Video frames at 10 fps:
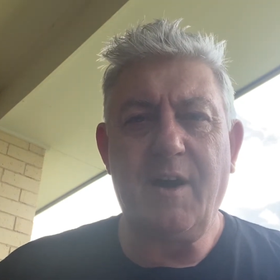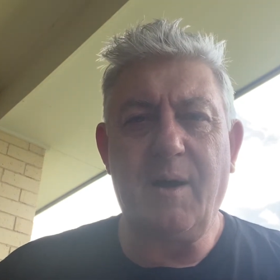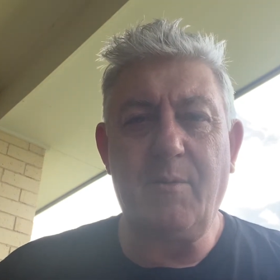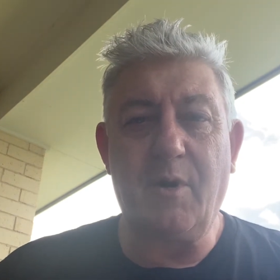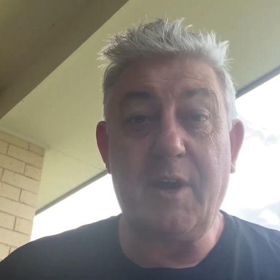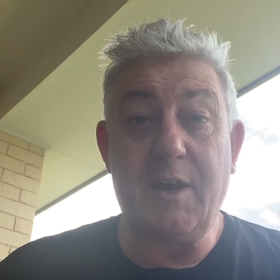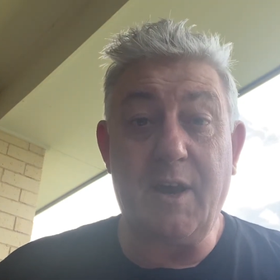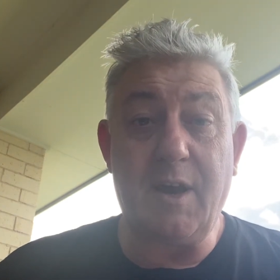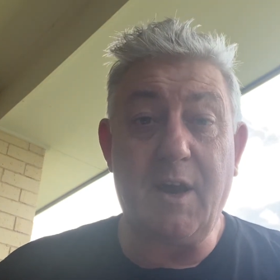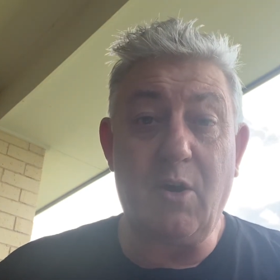I'm looking
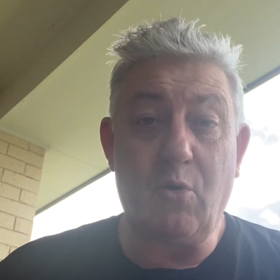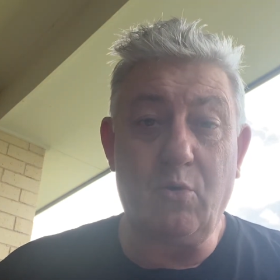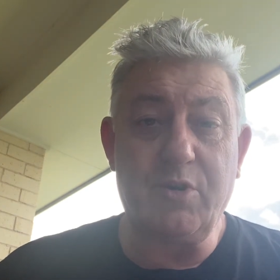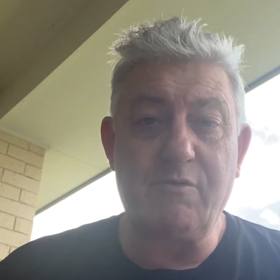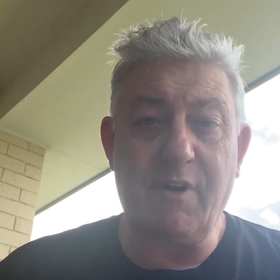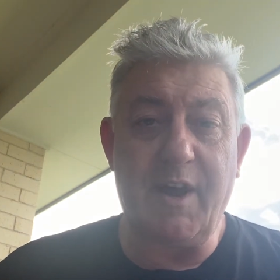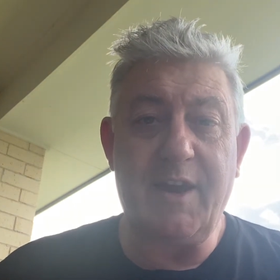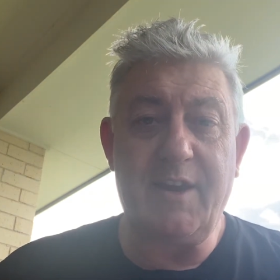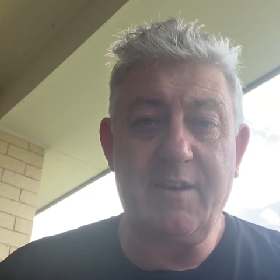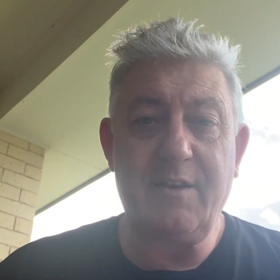at an
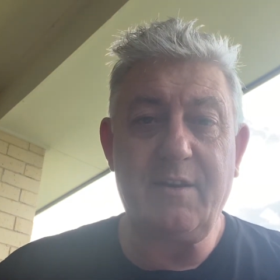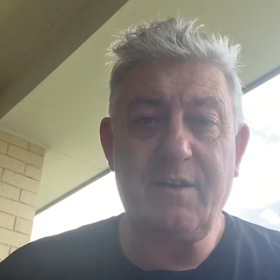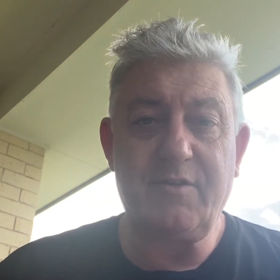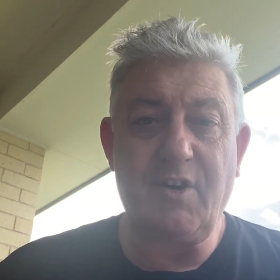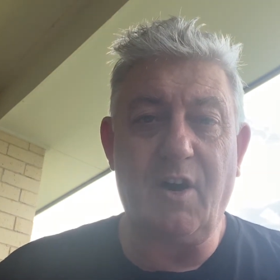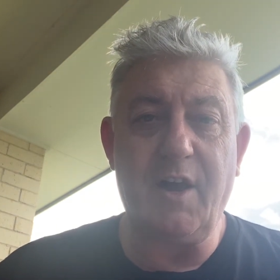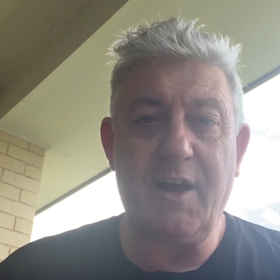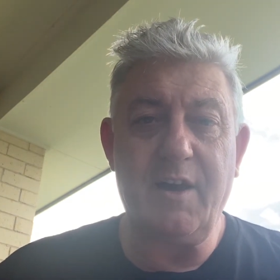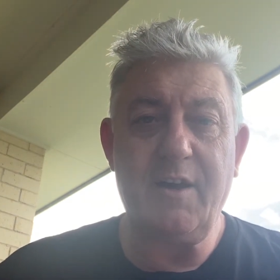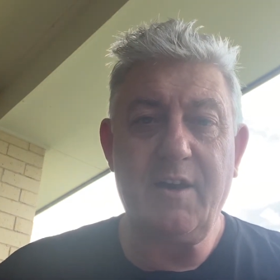all-terrain tyre